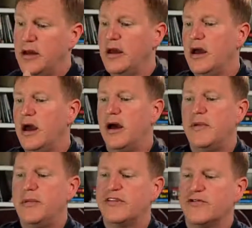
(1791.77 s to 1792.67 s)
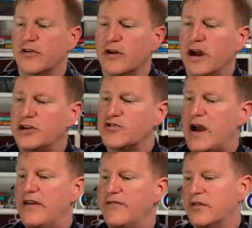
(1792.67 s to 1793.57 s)
Maybe it's for a
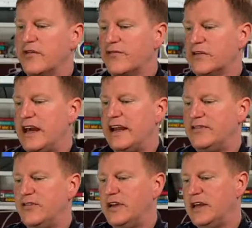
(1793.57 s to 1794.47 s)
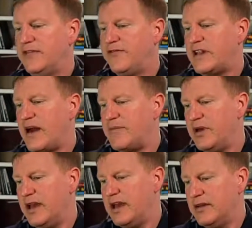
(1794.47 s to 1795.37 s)
driver, for a light duty,
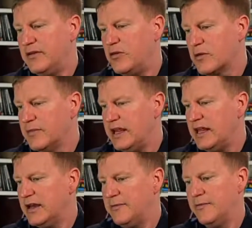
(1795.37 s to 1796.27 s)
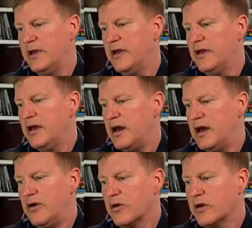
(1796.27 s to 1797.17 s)
flatbed, or medium,
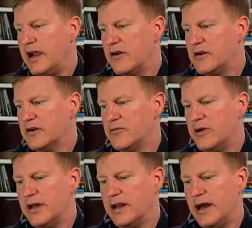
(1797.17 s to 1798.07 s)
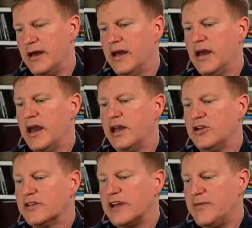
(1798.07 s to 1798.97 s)
or carrier, or whatnot. And
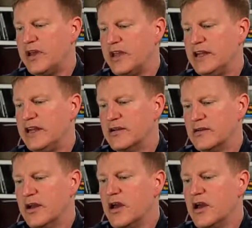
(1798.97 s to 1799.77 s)
you're typing in here.